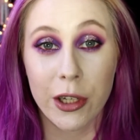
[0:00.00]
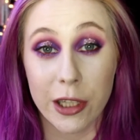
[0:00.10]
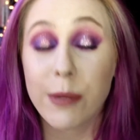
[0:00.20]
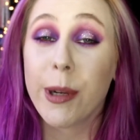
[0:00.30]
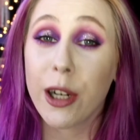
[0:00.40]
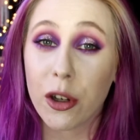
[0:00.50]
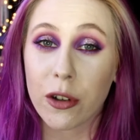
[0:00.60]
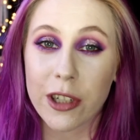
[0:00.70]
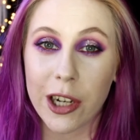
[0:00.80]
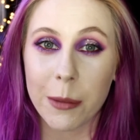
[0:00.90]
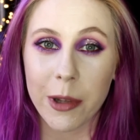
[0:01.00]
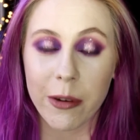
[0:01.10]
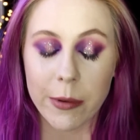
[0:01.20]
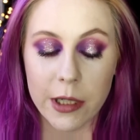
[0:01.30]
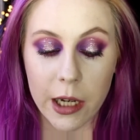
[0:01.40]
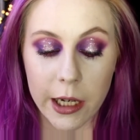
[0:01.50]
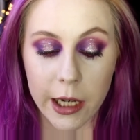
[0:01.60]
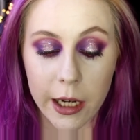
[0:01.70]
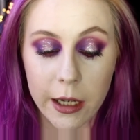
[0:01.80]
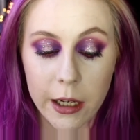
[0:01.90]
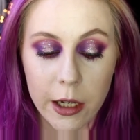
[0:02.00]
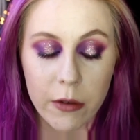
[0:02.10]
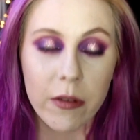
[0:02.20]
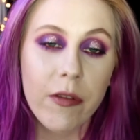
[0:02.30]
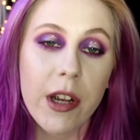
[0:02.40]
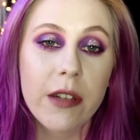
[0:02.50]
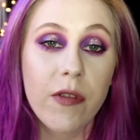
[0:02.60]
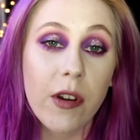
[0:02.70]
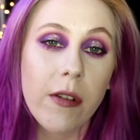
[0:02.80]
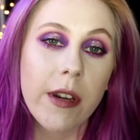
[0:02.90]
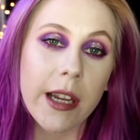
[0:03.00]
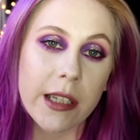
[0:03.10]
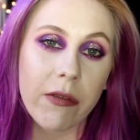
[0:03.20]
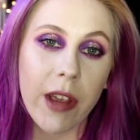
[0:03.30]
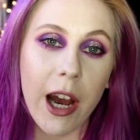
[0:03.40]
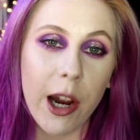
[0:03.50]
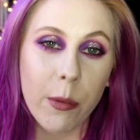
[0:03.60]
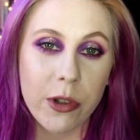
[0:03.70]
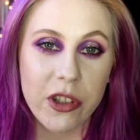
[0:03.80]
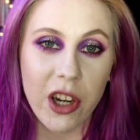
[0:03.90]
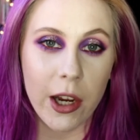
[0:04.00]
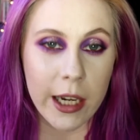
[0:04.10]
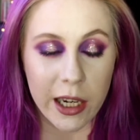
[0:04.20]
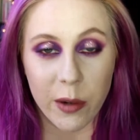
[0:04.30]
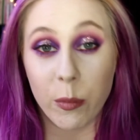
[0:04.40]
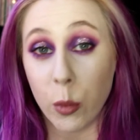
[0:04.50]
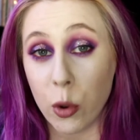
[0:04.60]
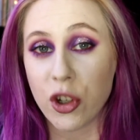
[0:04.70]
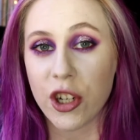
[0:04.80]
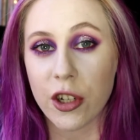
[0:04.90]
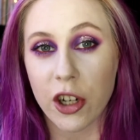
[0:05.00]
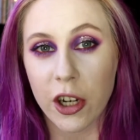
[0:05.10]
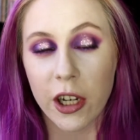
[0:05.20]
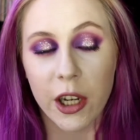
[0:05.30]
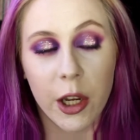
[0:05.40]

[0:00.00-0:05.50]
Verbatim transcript: So it's been a long time that I've been dyeing it. For the first few years of that I was dyeing it more ginger.